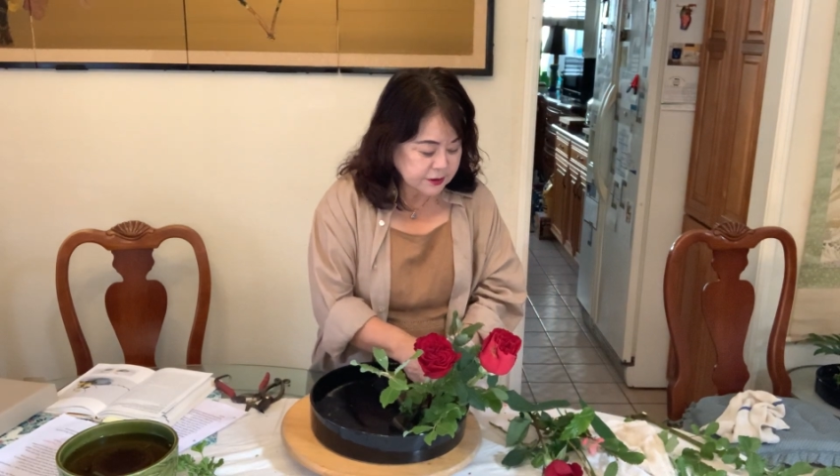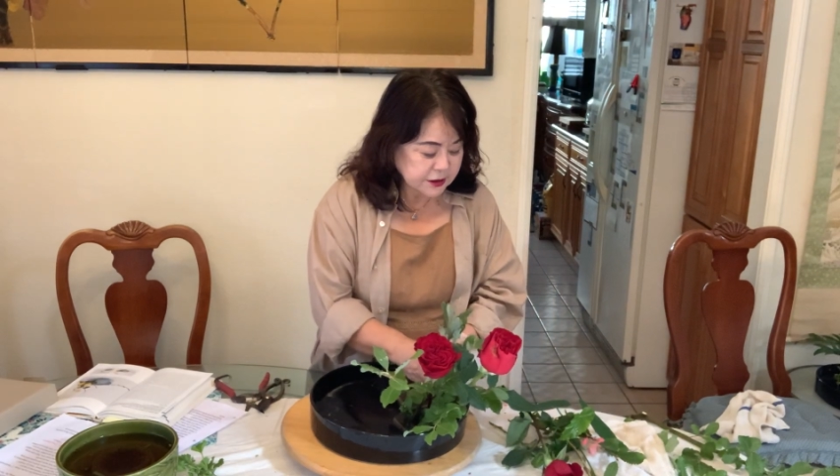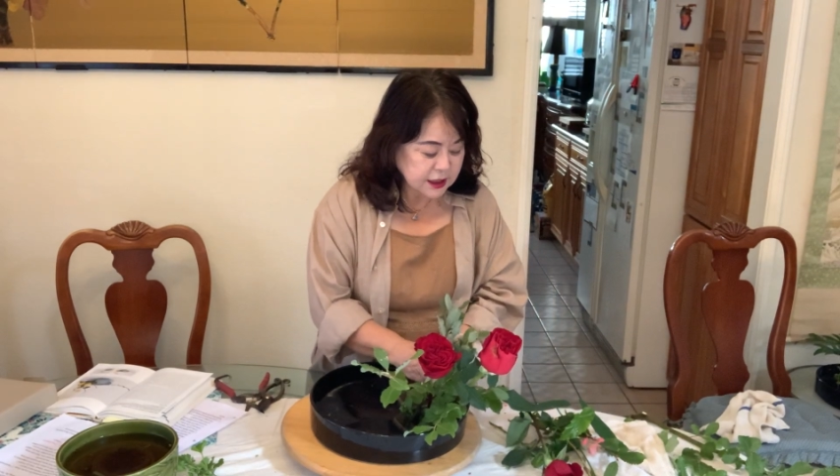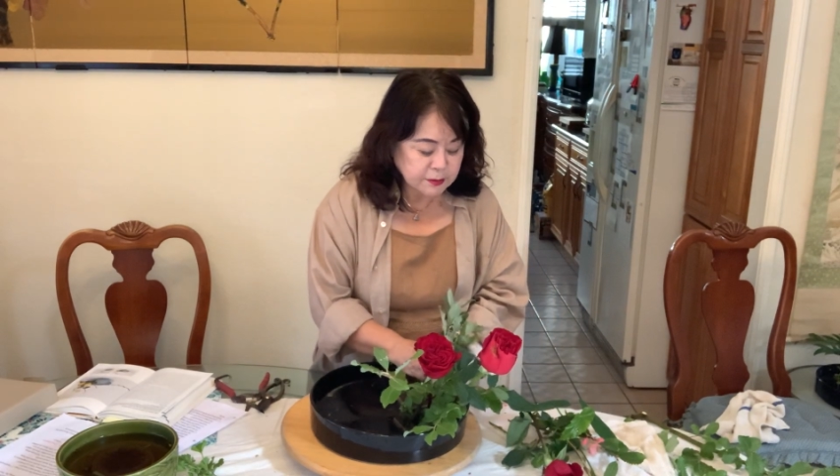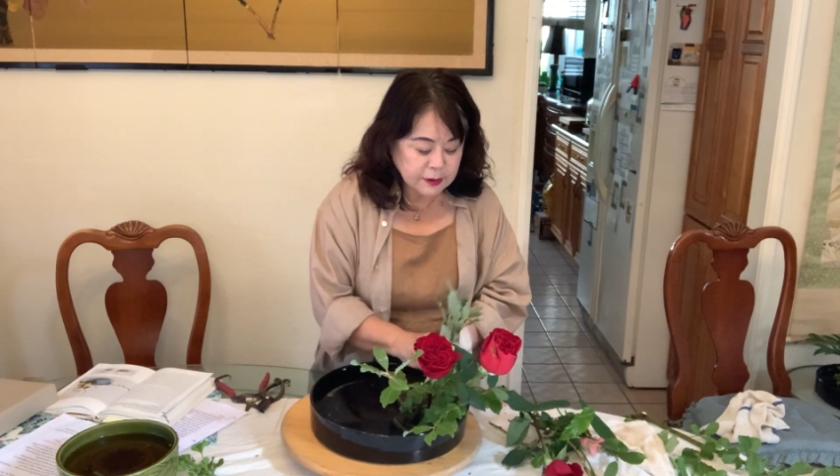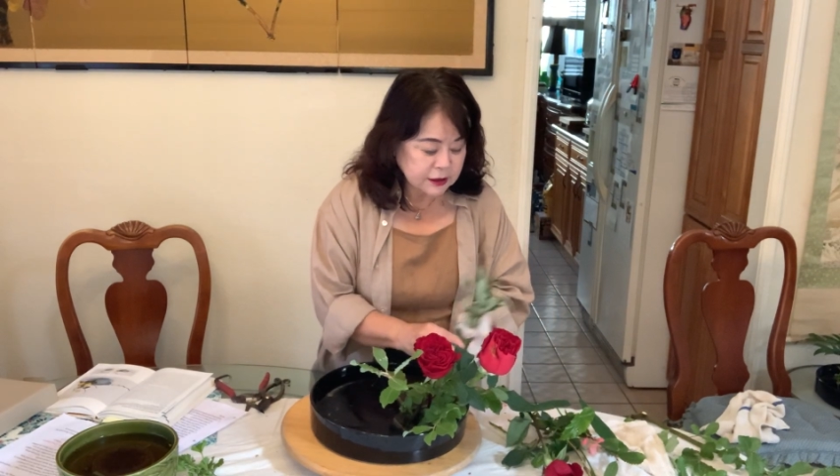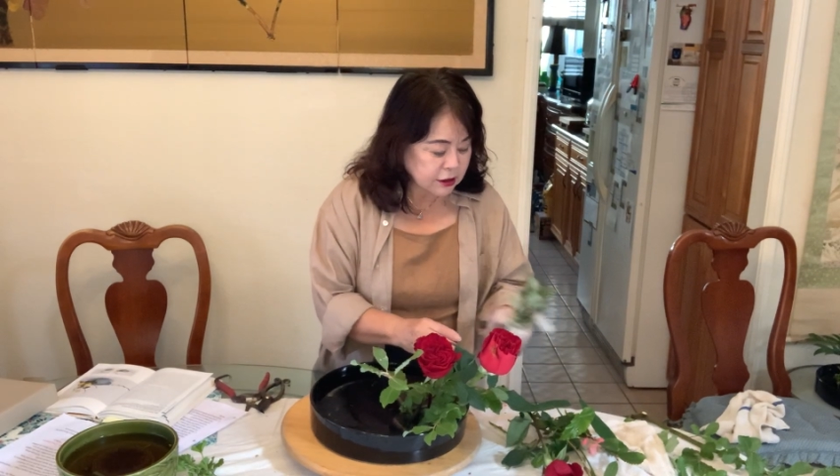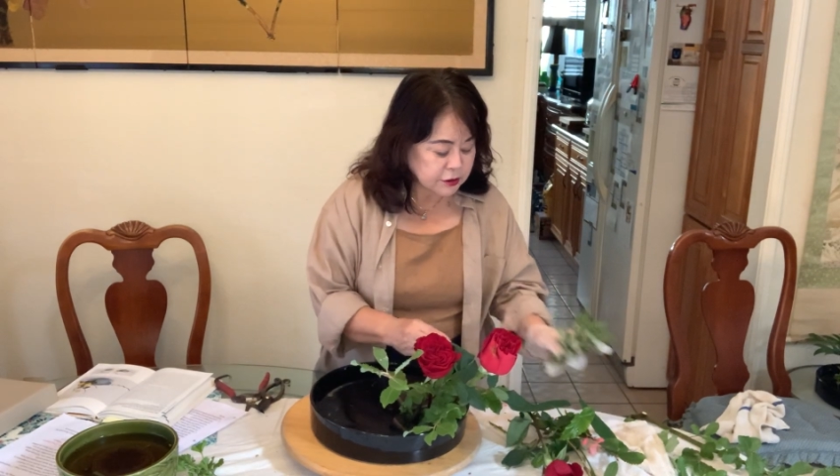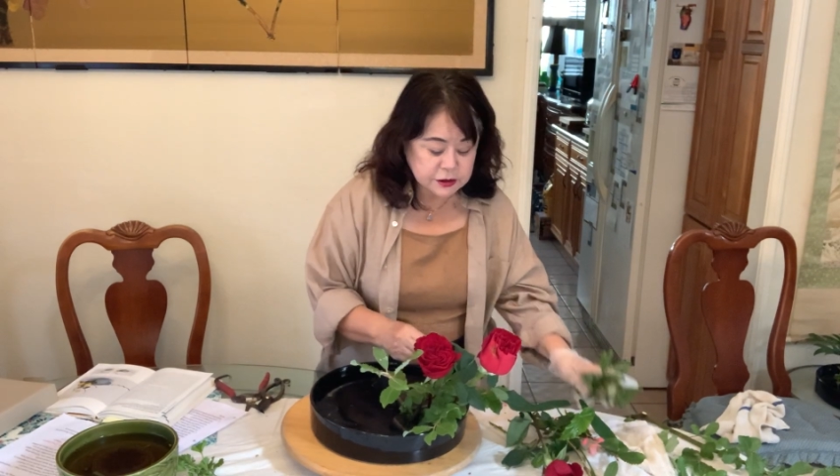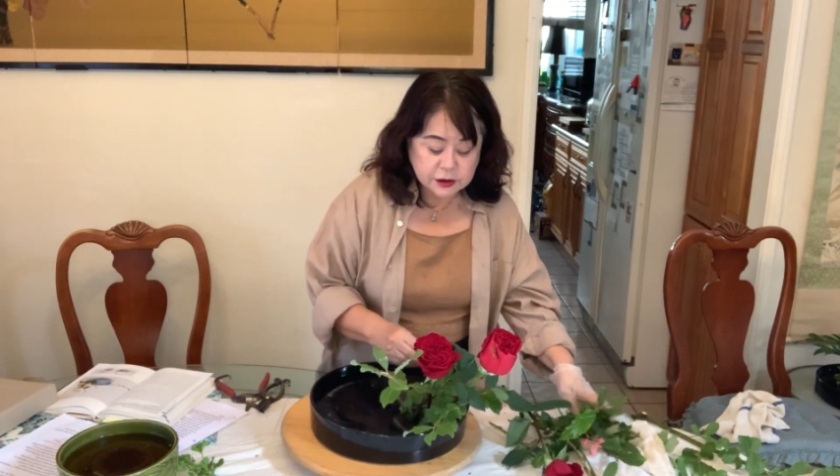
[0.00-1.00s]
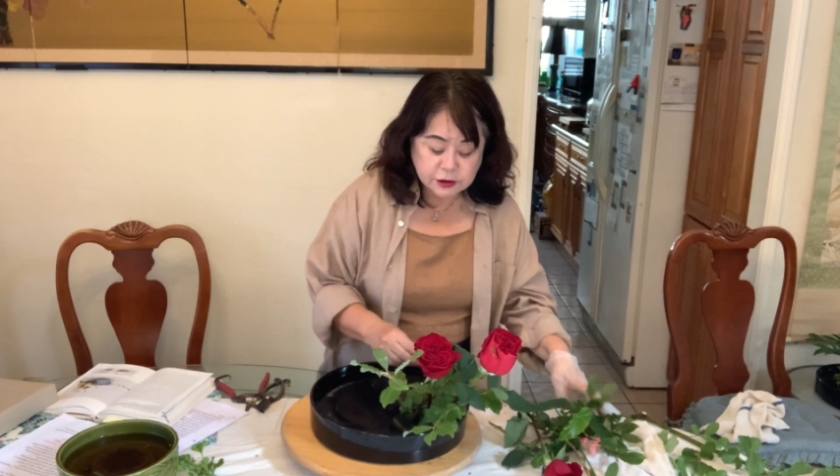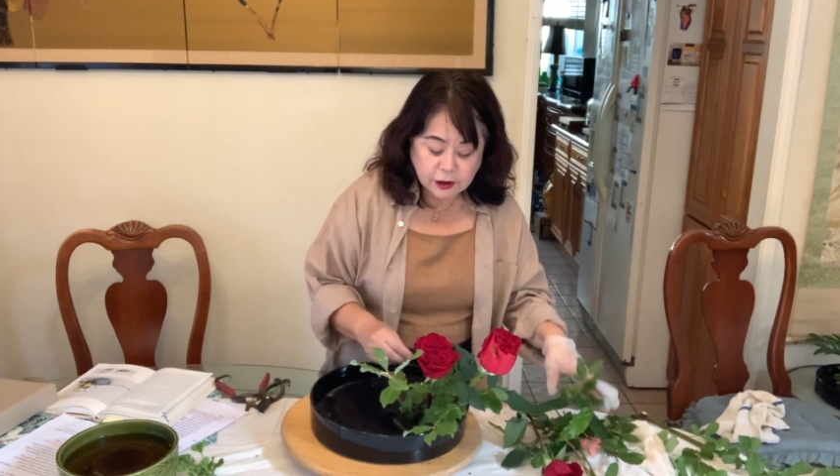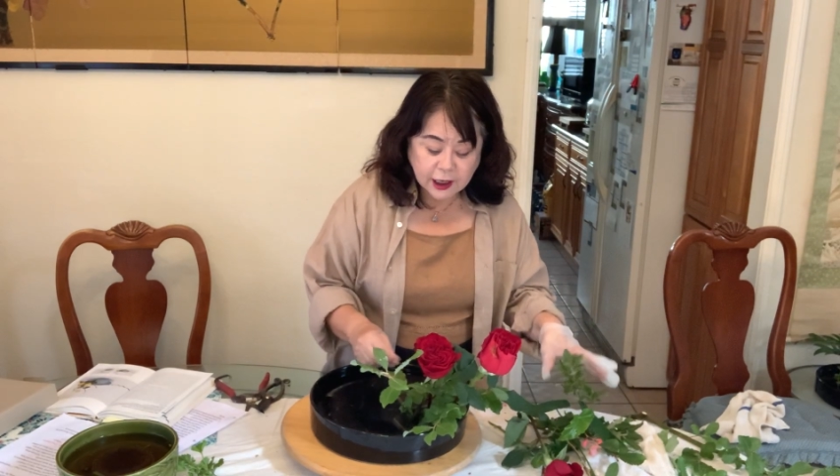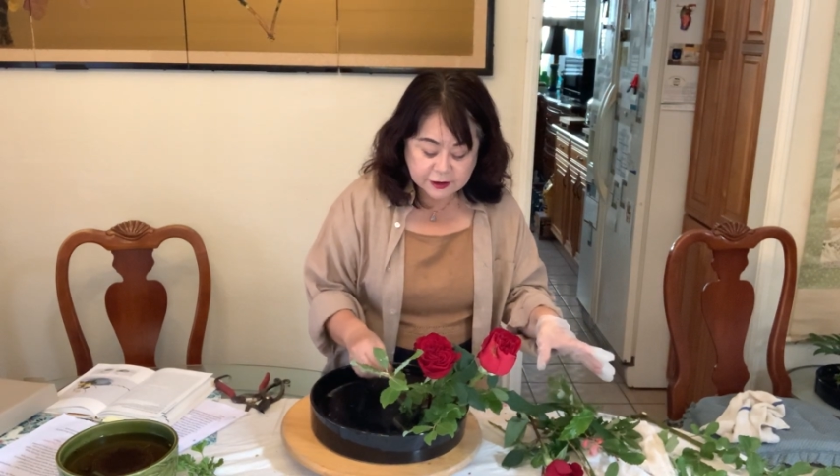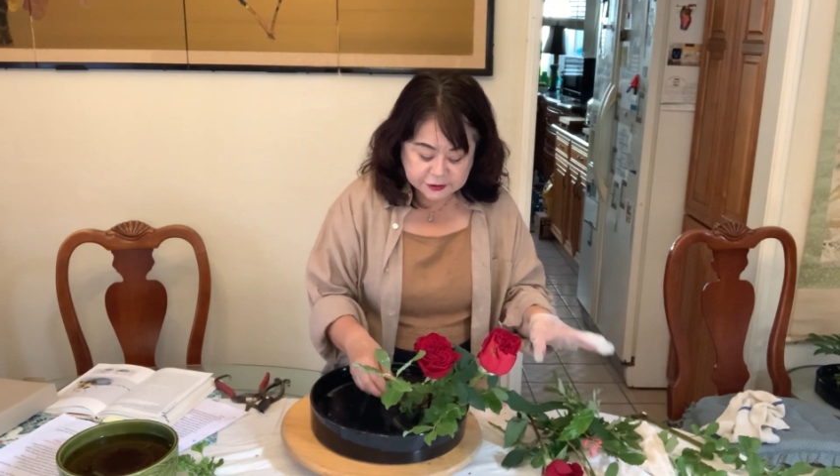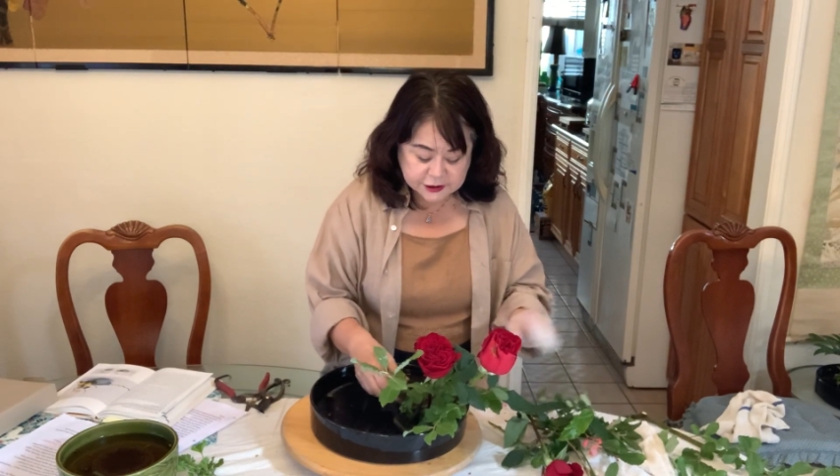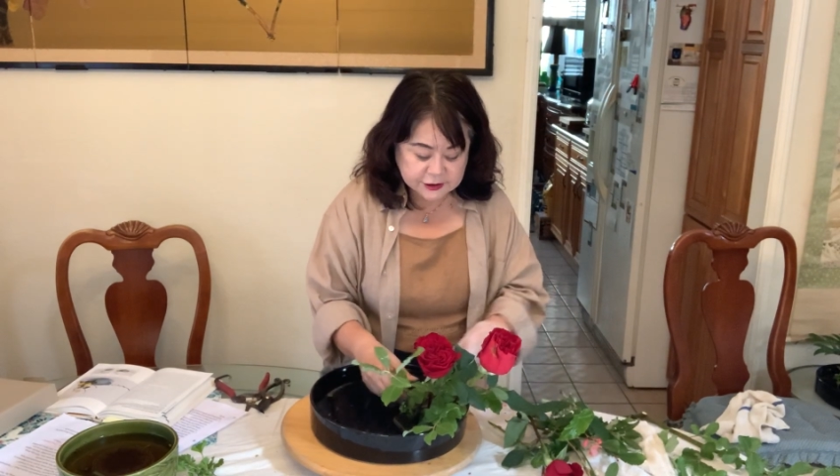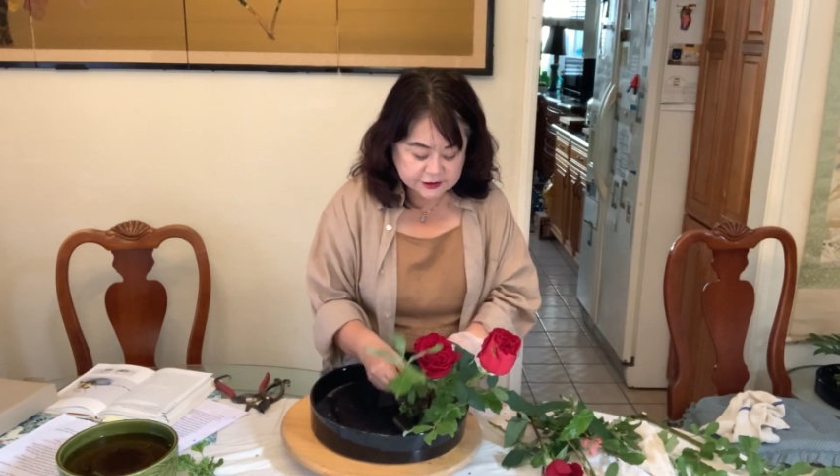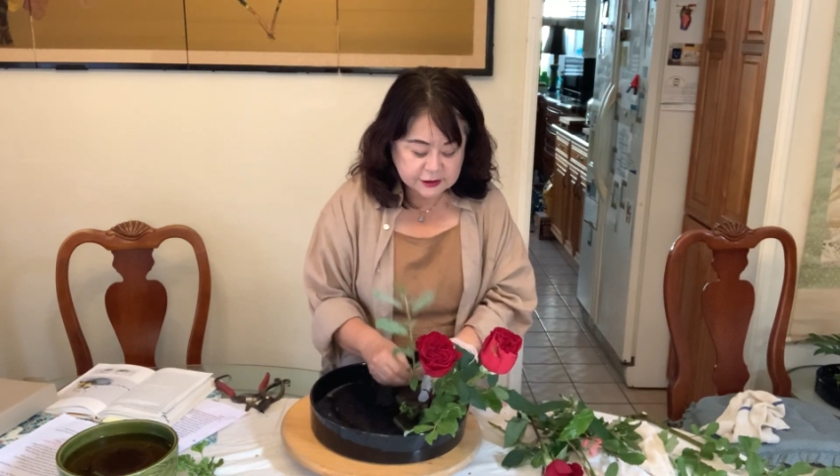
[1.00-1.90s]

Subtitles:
some materials in your house.